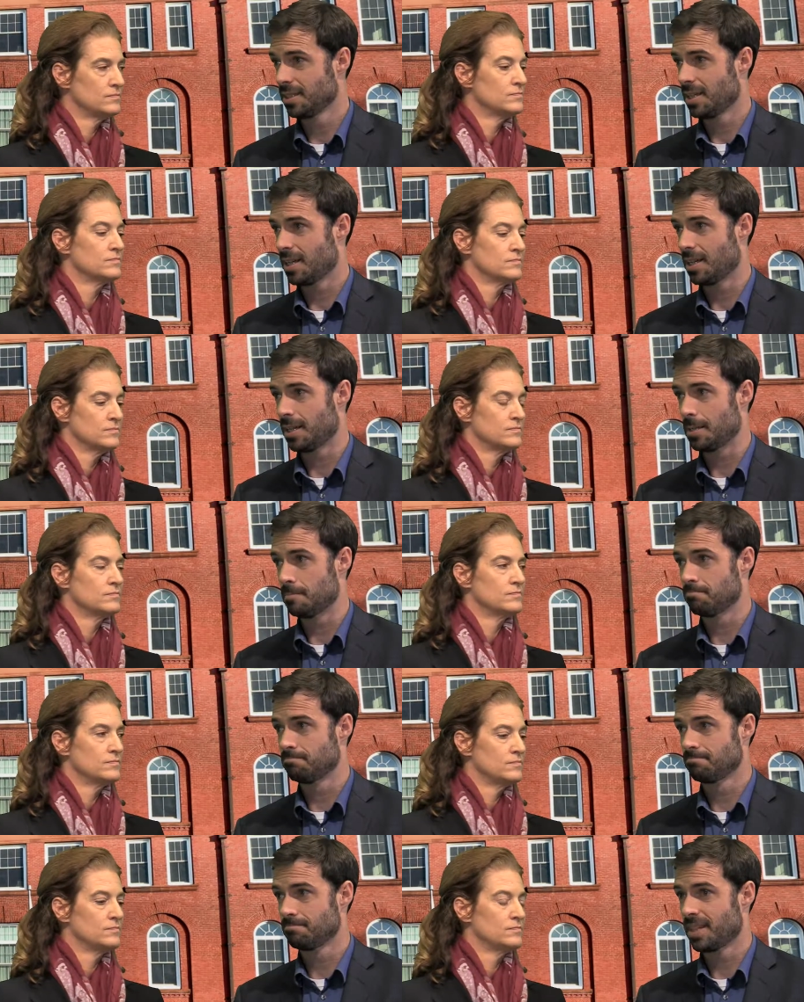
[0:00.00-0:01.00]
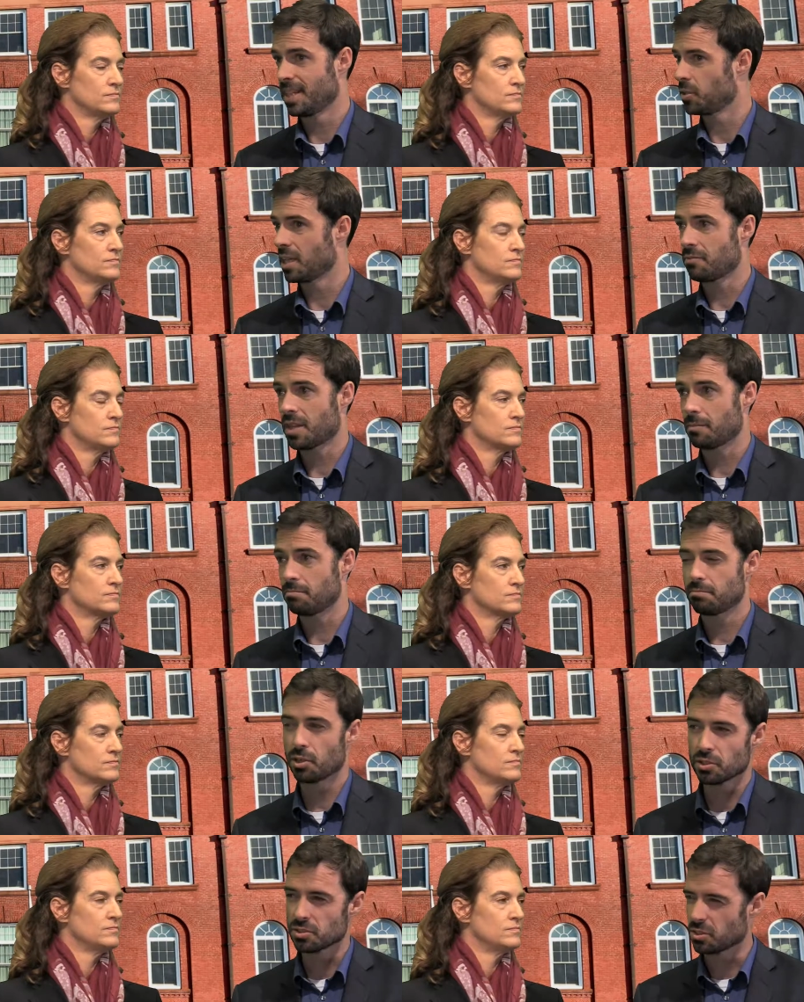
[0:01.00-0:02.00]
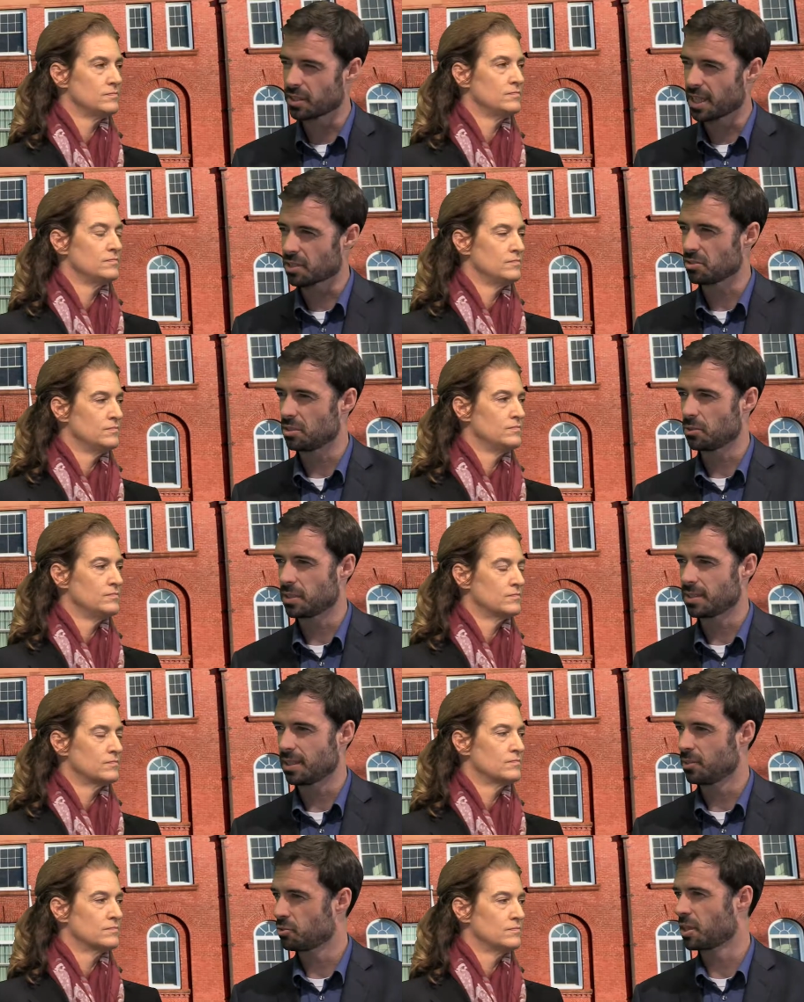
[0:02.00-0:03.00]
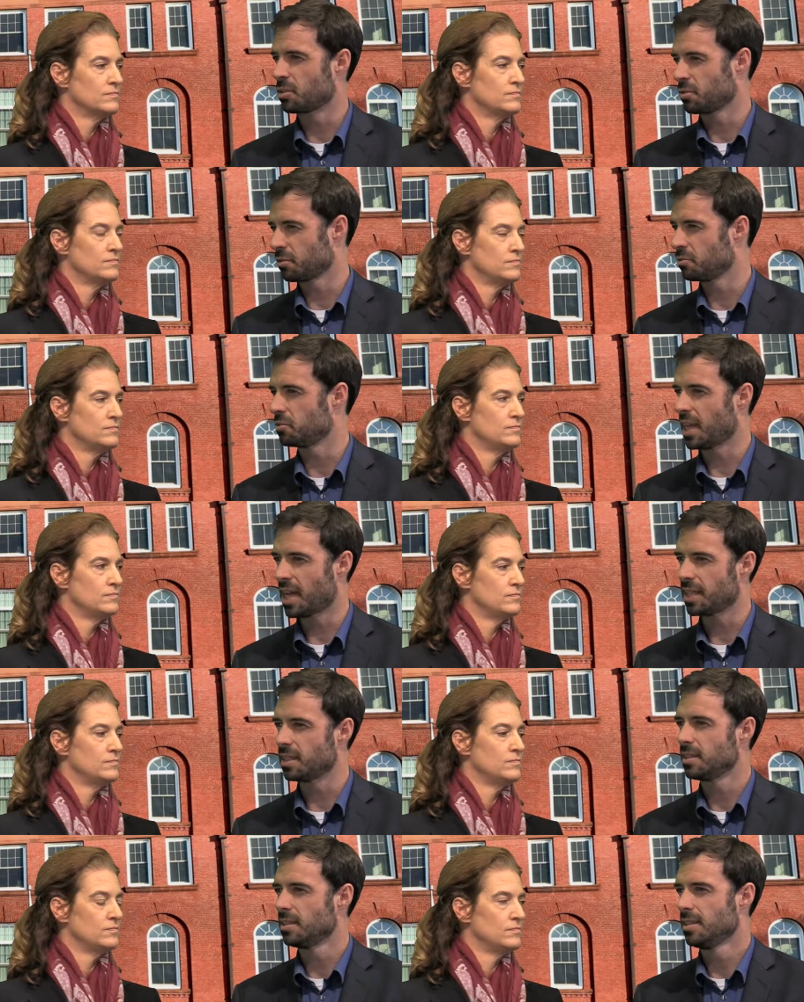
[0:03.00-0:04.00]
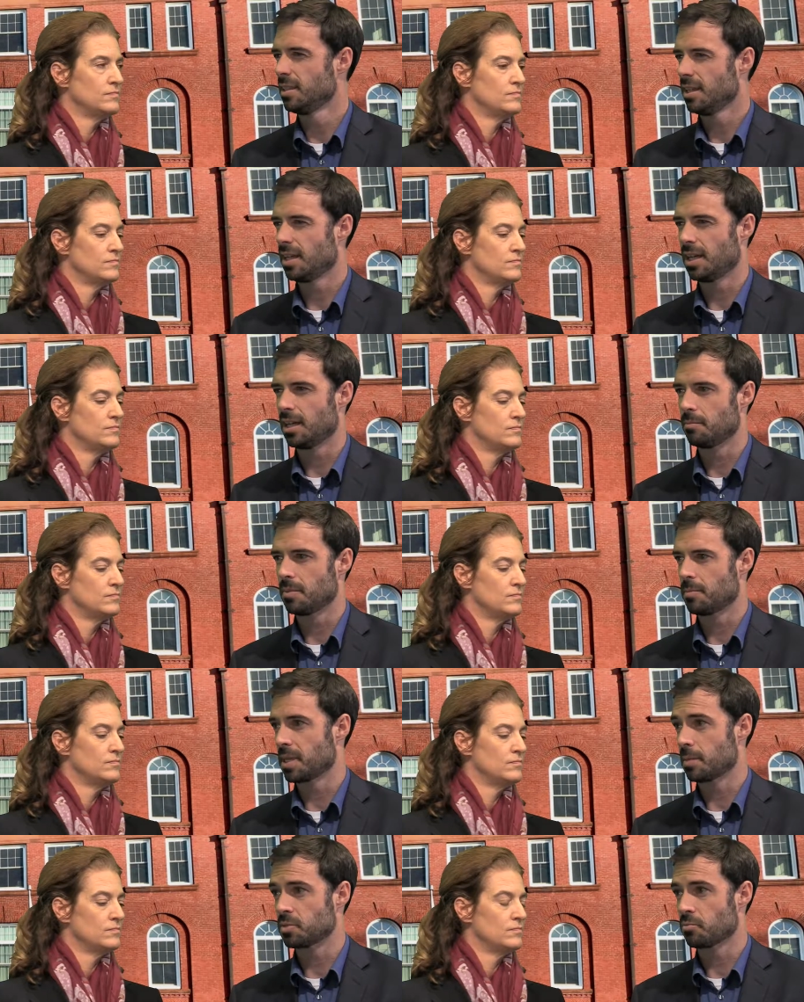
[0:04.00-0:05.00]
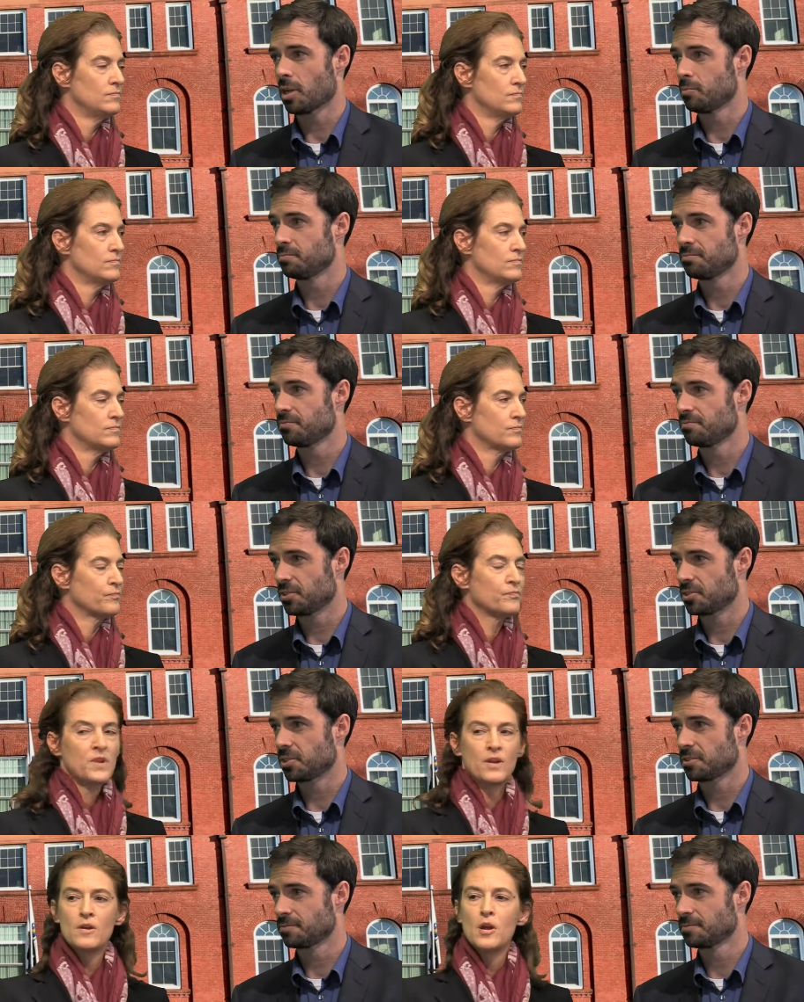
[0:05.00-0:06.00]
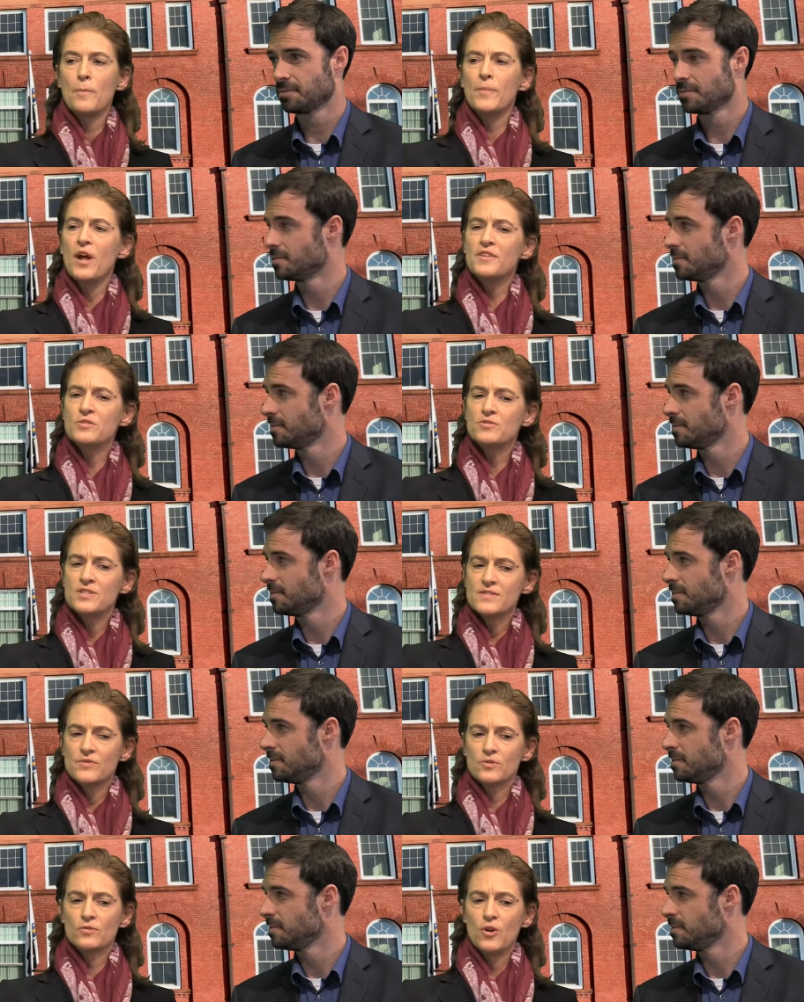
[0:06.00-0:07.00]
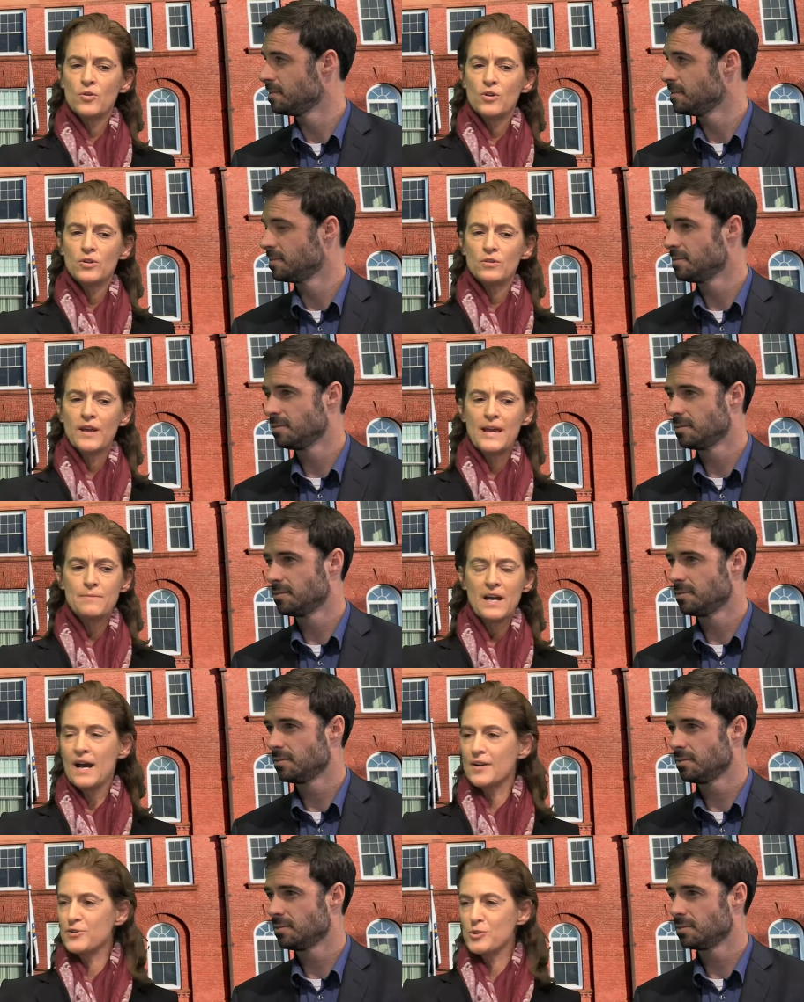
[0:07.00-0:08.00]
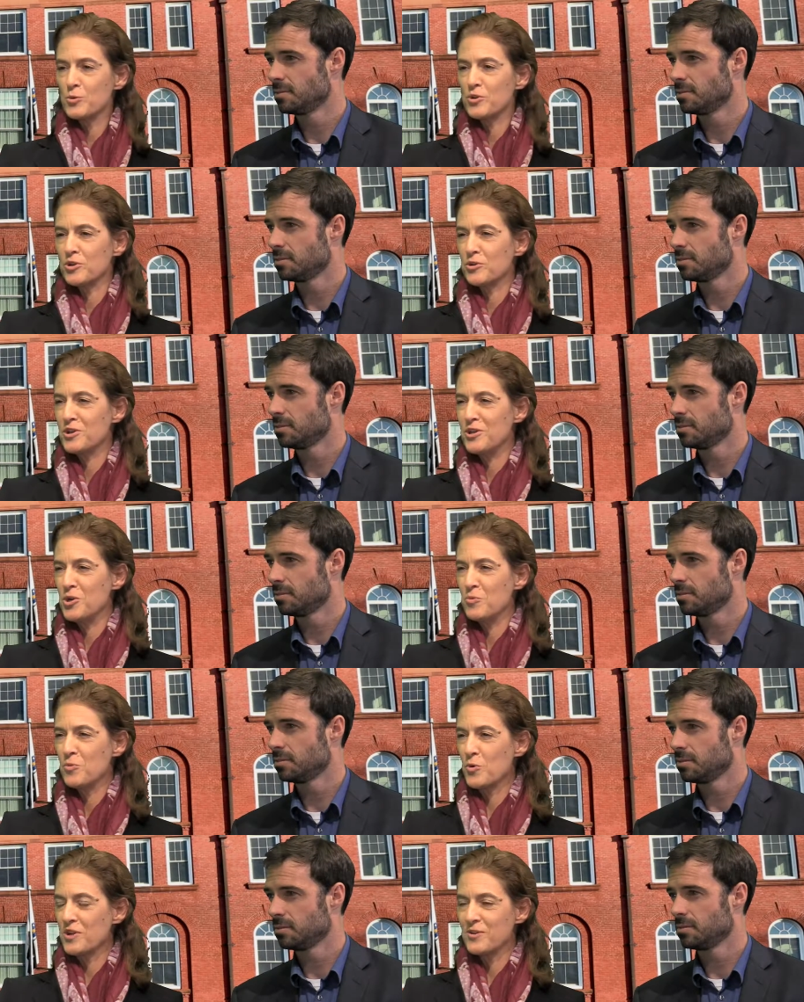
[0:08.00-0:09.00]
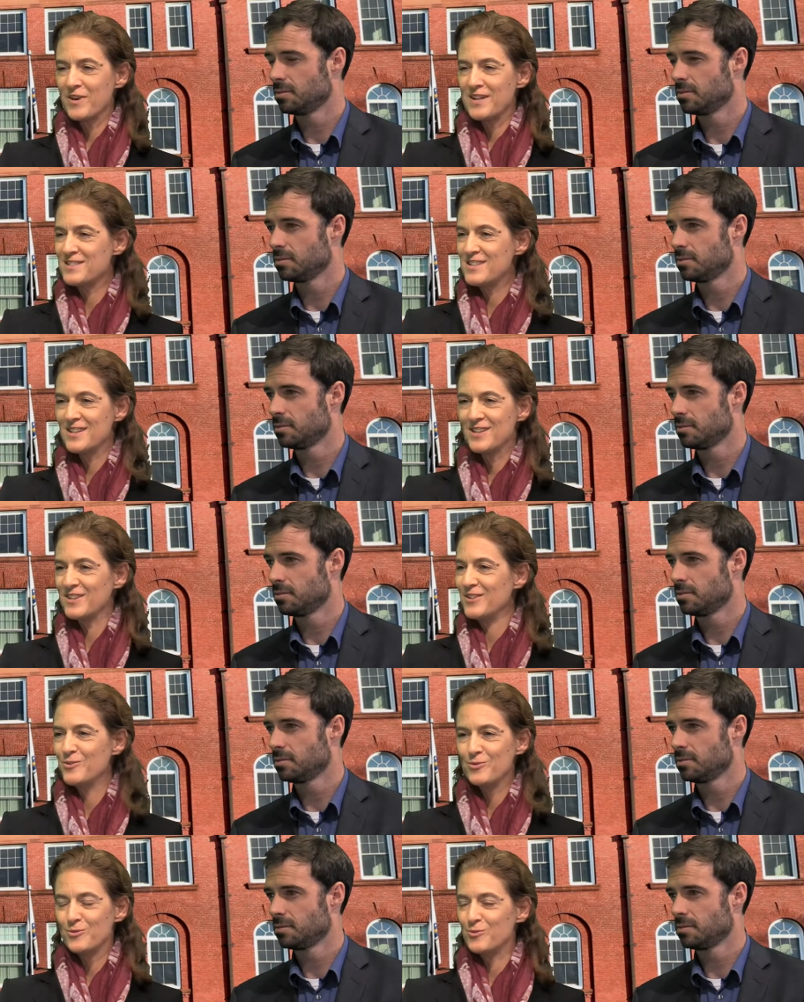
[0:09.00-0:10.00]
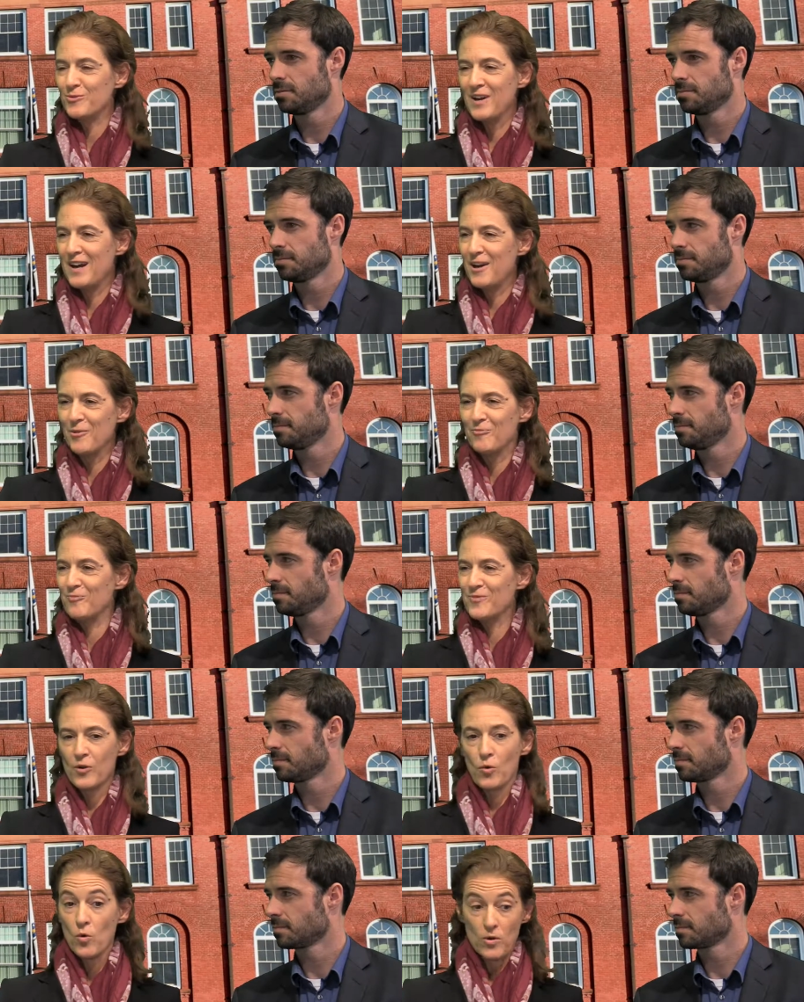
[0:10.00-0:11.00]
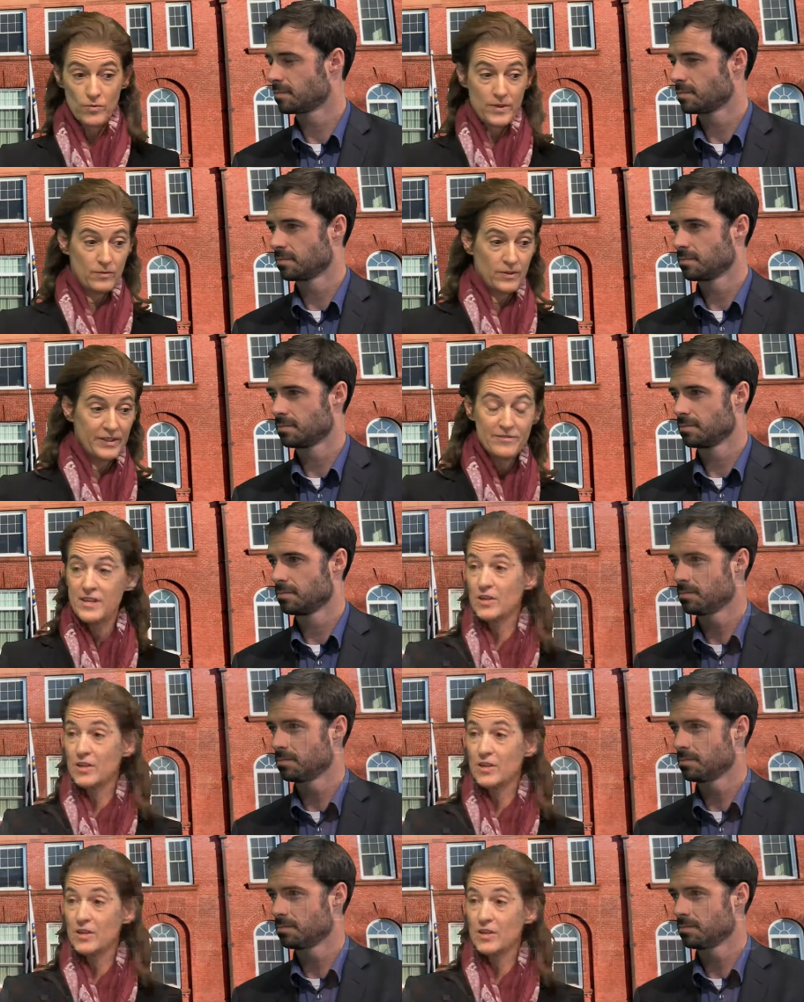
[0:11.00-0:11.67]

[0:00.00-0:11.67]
Speaker 1: Right. Um, and they don't have that personal connection to it, and you're trying to recruit talent, um, it becomes a problem for sure.
Speaker 2: But also just for local Cape Codders who are, you know, born and raised here and who, um, or, or, that live here